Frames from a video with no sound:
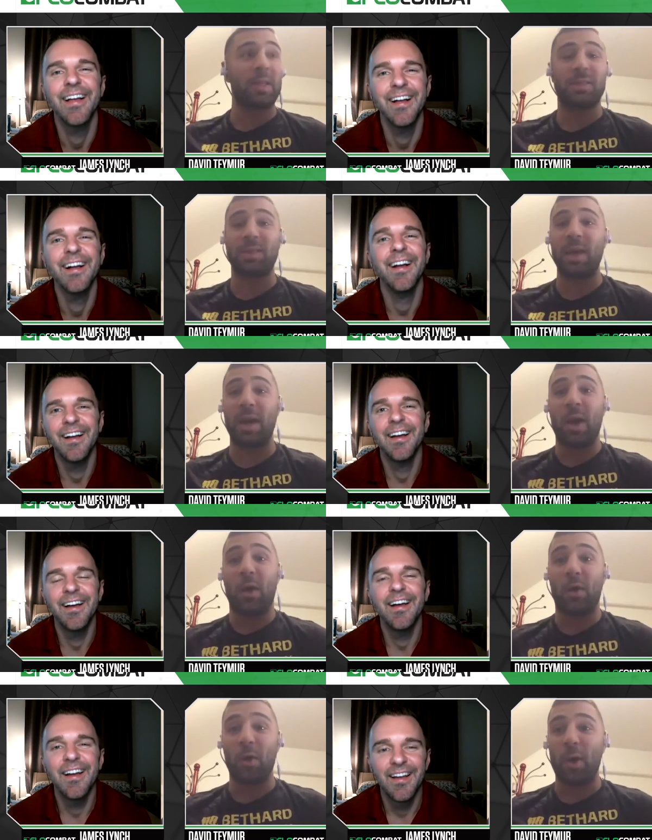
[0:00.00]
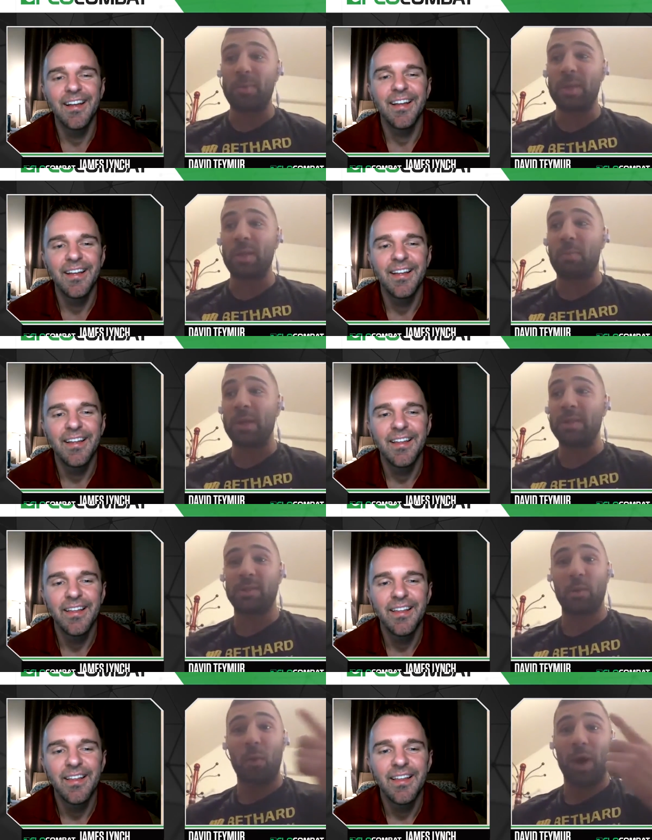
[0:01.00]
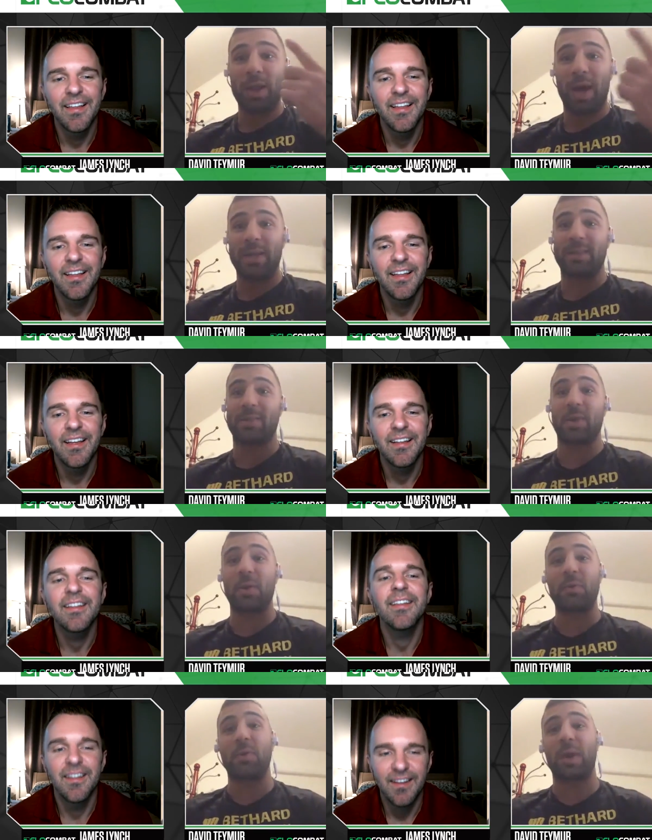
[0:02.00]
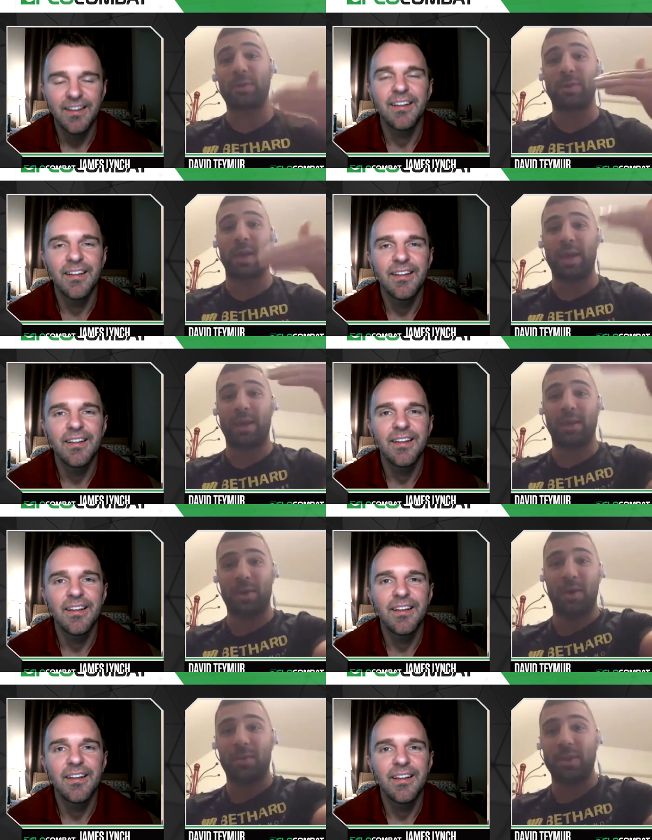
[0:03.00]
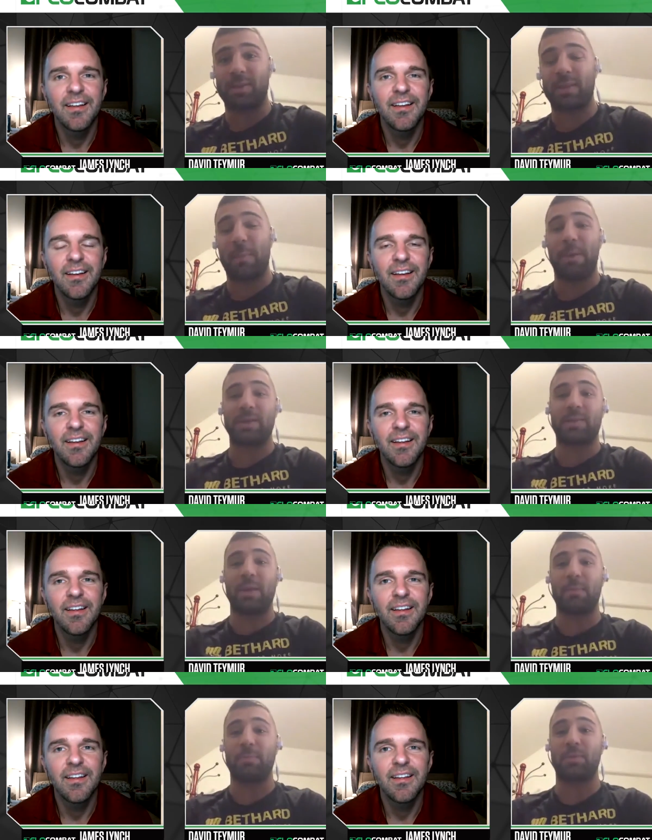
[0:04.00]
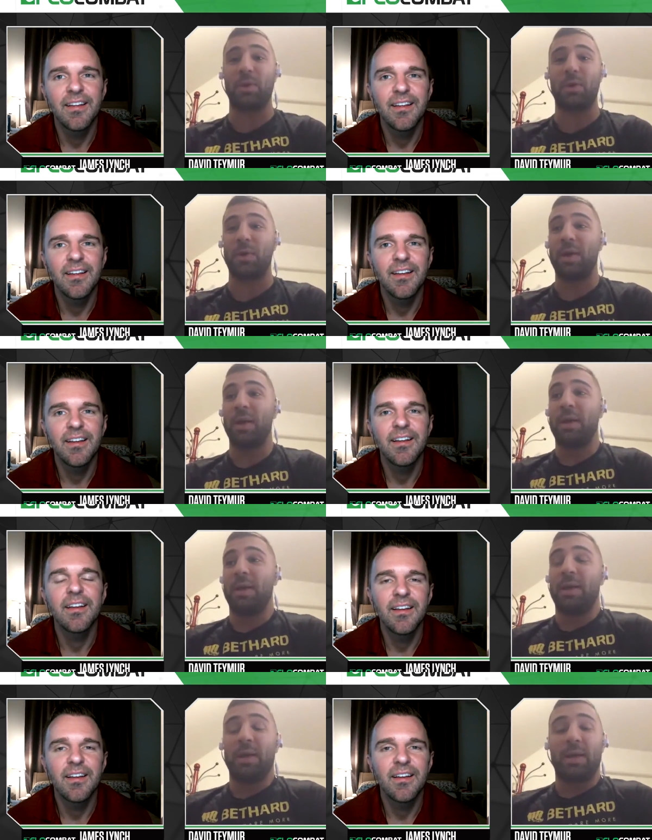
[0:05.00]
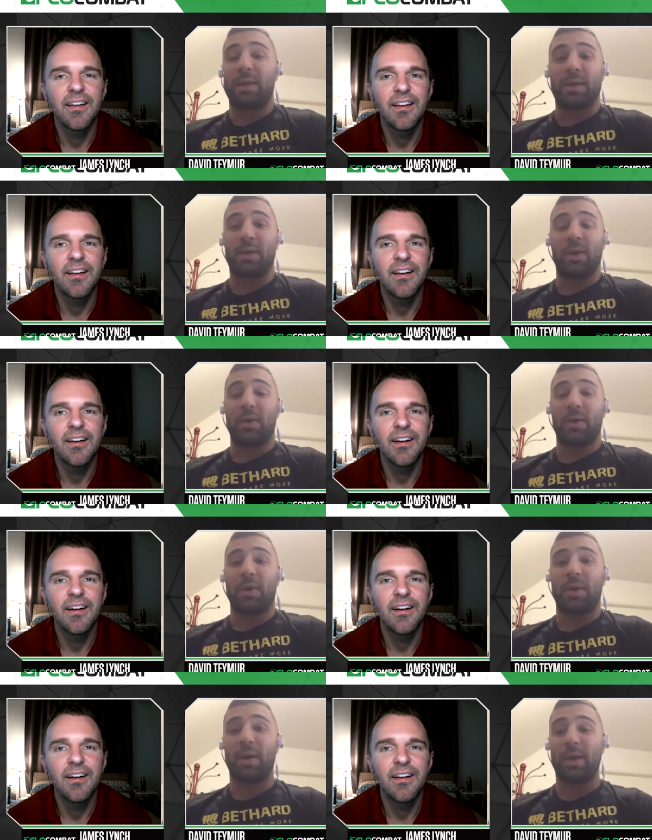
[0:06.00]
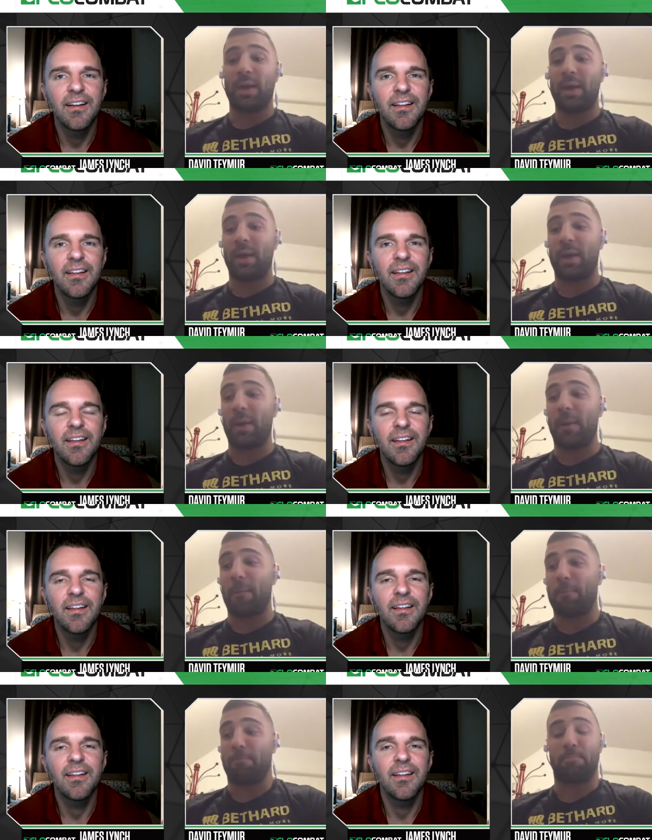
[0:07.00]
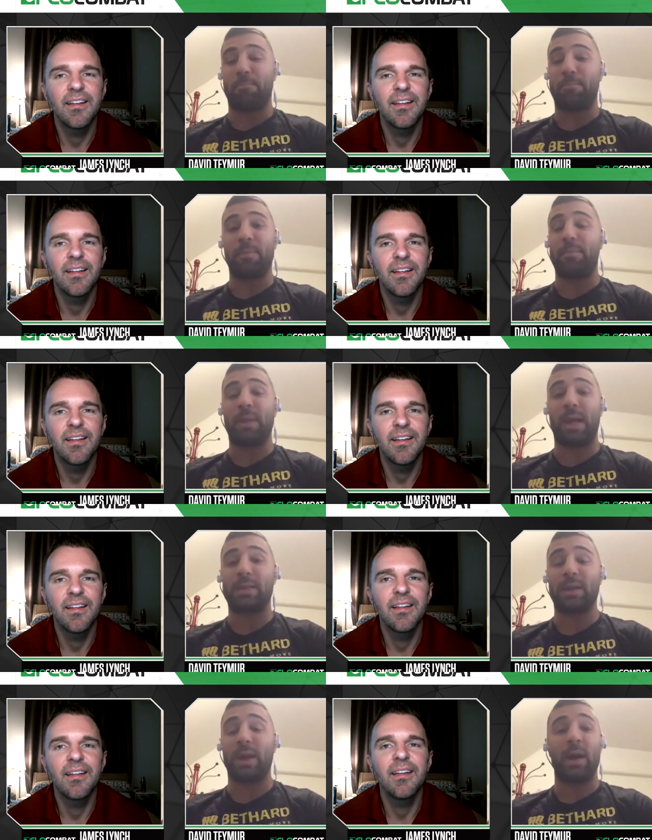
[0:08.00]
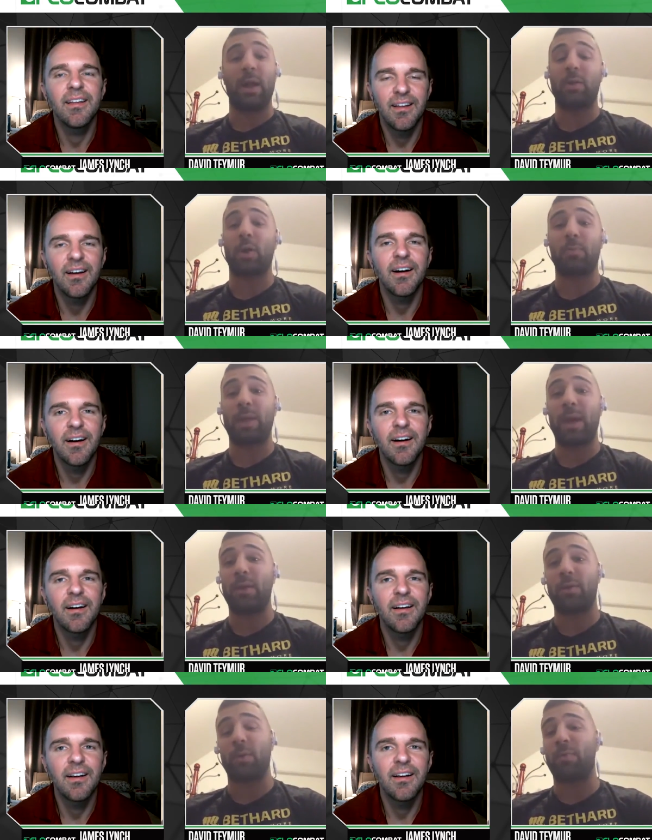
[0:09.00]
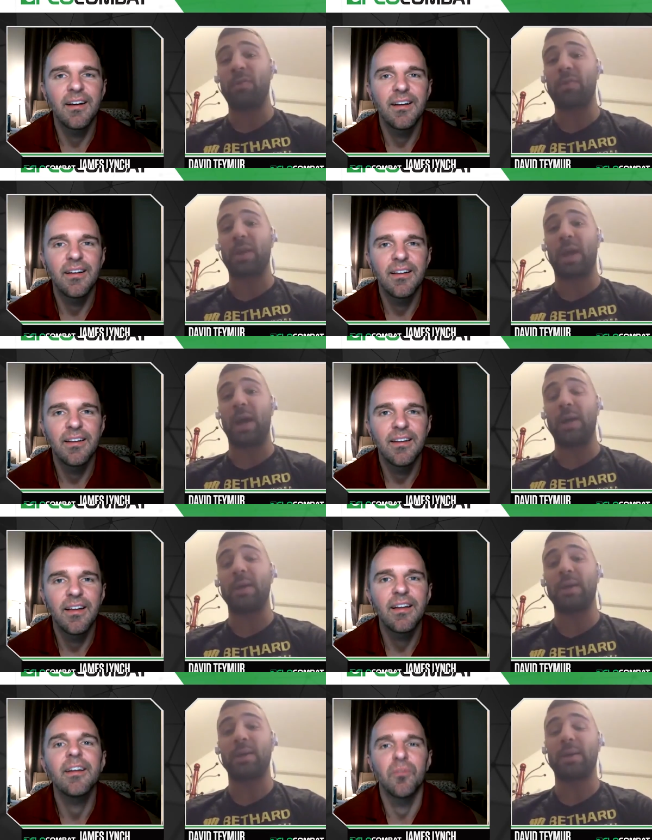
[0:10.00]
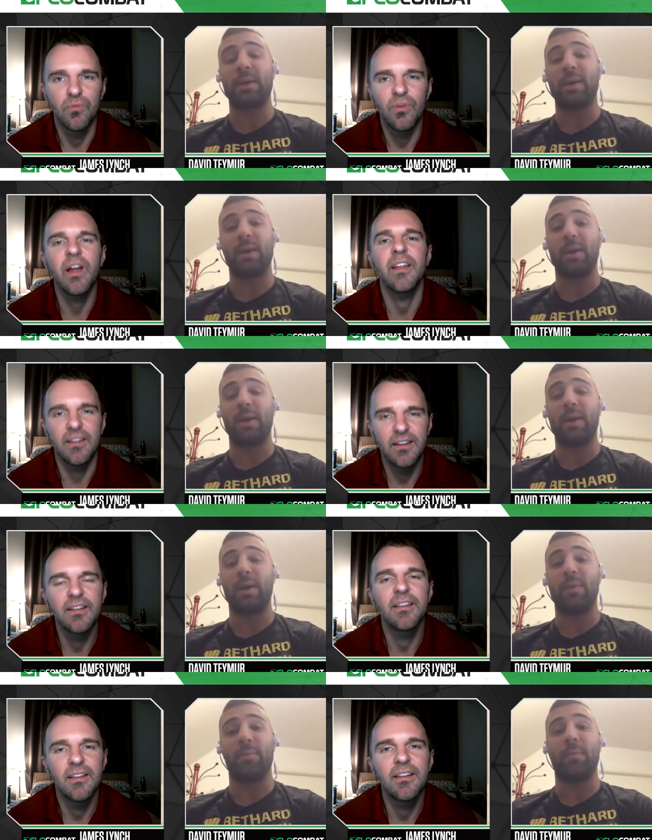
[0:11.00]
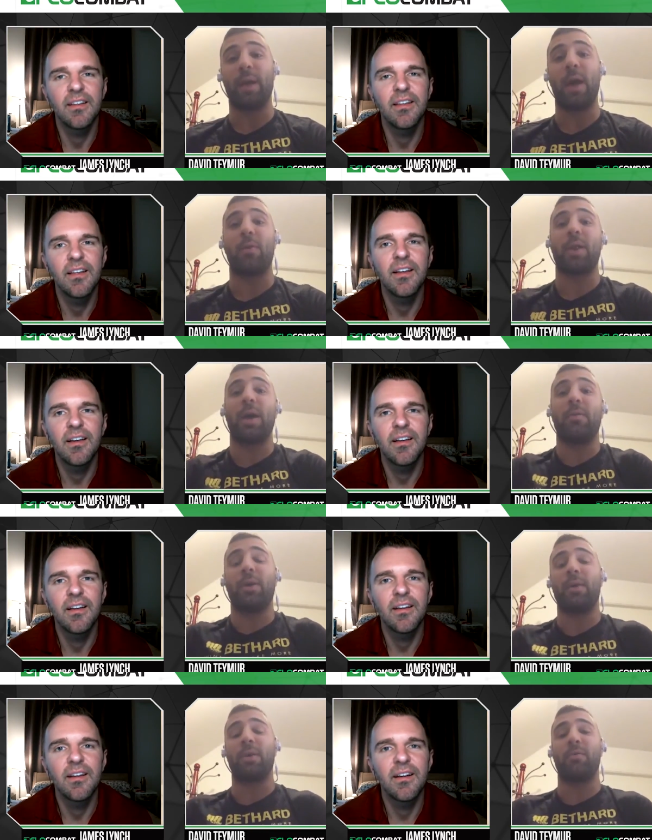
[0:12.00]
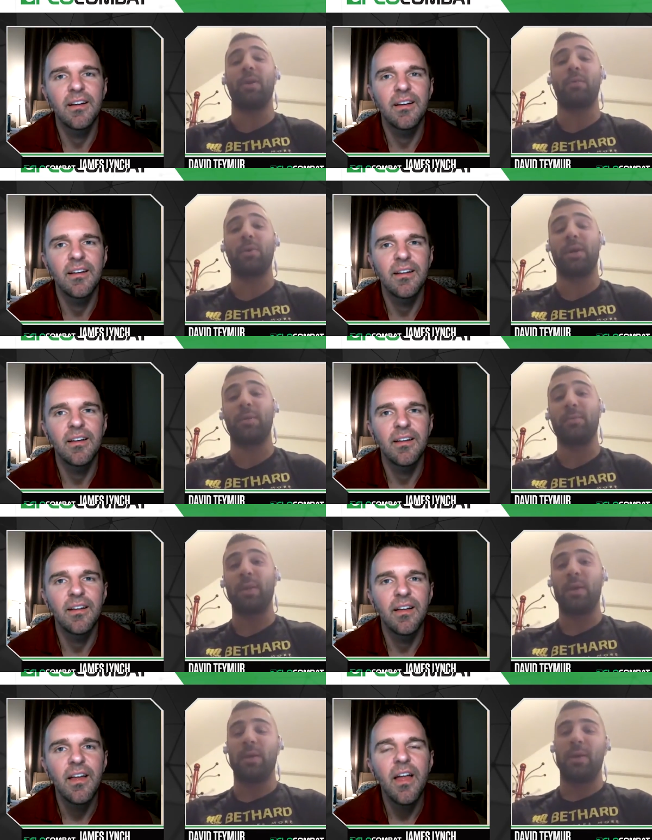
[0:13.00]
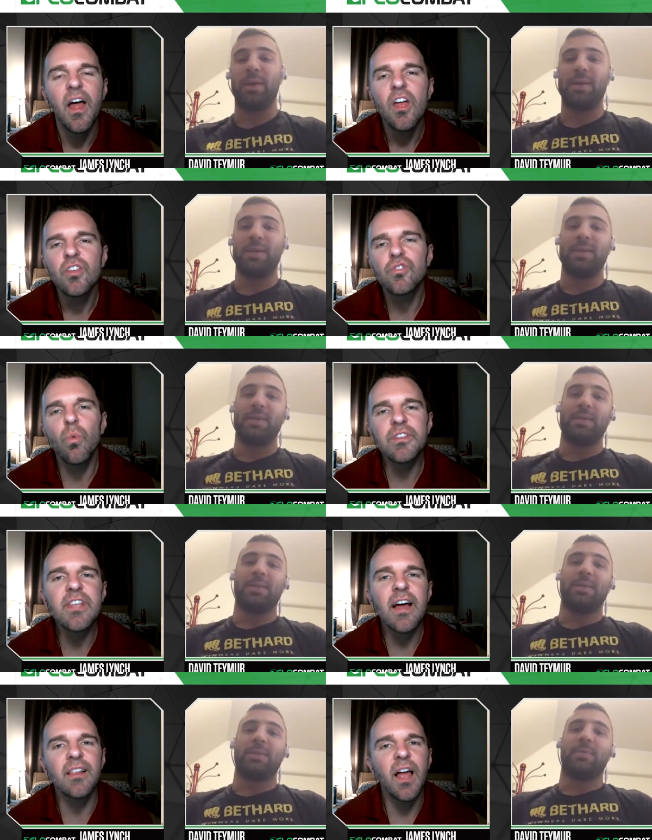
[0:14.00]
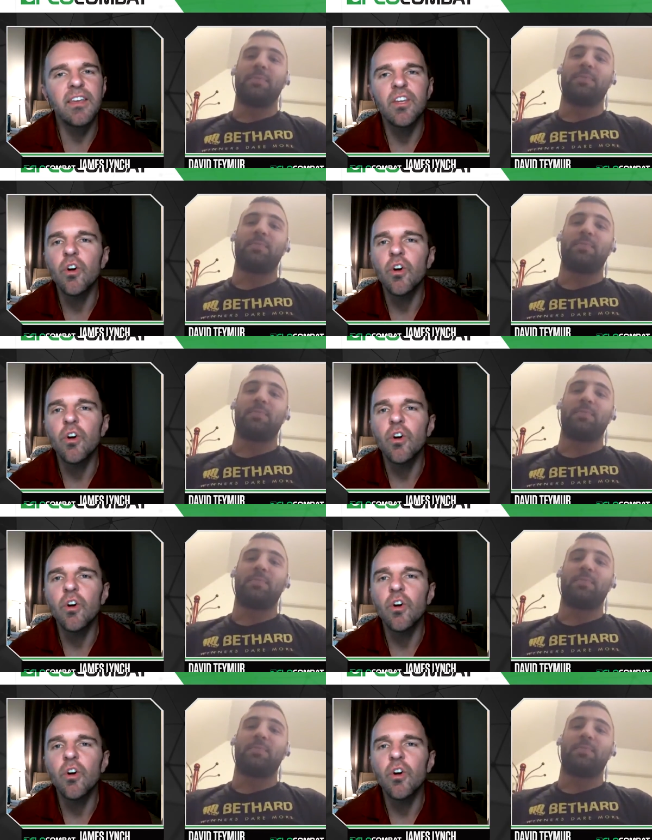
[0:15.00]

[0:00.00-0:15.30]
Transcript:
Speaker 1: like they say, Rome didn't build on one night, so you got to take, you know, the step by step. So, you know, uh, like I said, a, a top ten or top fifteen guy, uh, I want to have, I want to fight with. Yeah.
Speaker 2: So what's that like? You